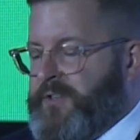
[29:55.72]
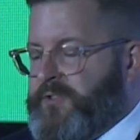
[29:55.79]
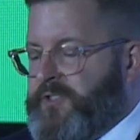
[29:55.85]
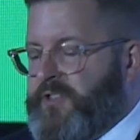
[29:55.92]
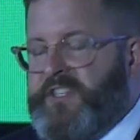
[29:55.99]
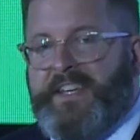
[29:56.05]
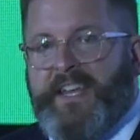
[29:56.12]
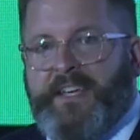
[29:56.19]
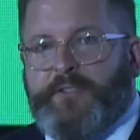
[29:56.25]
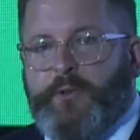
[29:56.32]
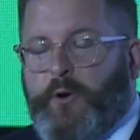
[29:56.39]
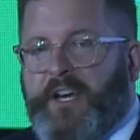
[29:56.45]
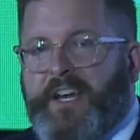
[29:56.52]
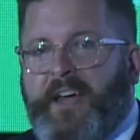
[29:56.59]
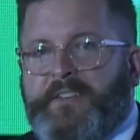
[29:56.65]
to today's
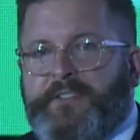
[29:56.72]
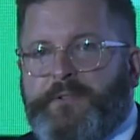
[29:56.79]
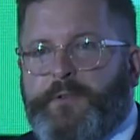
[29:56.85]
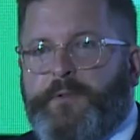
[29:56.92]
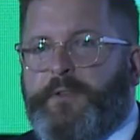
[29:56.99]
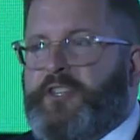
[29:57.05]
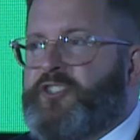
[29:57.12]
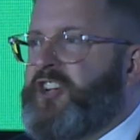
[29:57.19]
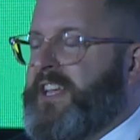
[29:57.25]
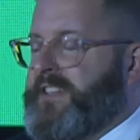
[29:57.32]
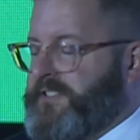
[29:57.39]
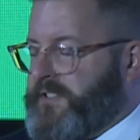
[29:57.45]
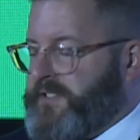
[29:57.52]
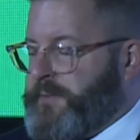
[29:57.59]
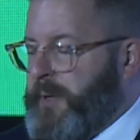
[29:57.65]
organizers for the chance
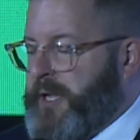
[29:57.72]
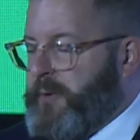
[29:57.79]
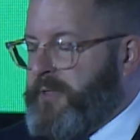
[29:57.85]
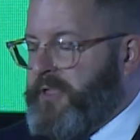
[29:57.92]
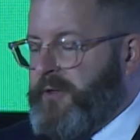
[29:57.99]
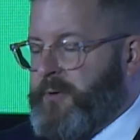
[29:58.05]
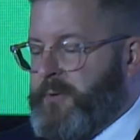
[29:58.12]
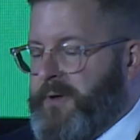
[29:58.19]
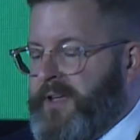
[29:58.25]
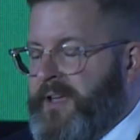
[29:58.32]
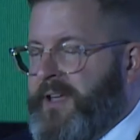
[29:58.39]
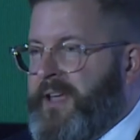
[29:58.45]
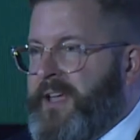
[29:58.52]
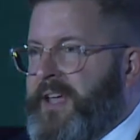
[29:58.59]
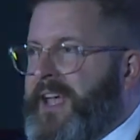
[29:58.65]
to speak with you
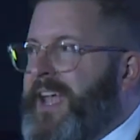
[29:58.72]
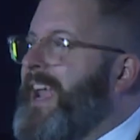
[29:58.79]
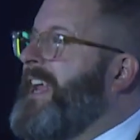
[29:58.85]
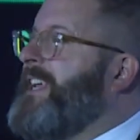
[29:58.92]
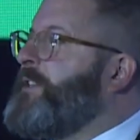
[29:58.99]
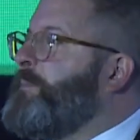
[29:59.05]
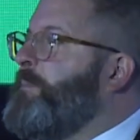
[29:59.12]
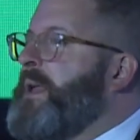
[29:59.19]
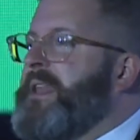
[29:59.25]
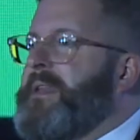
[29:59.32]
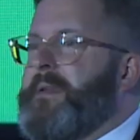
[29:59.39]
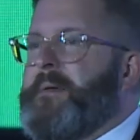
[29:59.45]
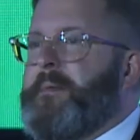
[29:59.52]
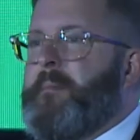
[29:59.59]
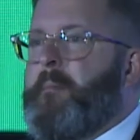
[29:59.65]
it has
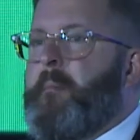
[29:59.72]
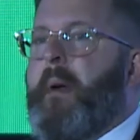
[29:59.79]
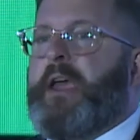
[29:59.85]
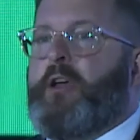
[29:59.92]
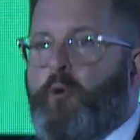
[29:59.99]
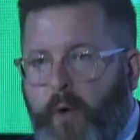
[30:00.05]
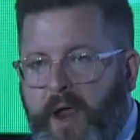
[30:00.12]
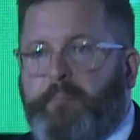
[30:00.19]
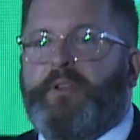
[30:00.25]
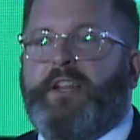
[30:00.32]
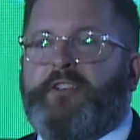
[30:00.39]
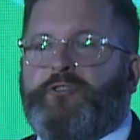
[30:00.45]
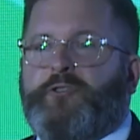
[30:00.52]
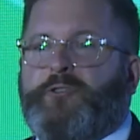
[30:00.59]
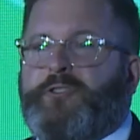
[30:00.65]
been my great
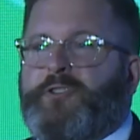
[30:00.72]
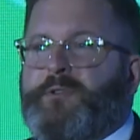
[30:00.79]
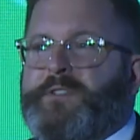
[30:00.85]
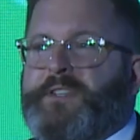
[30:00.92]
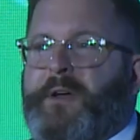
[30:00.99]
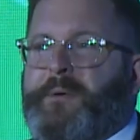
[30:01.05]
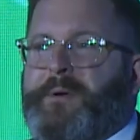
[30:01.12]
pleasure to do so.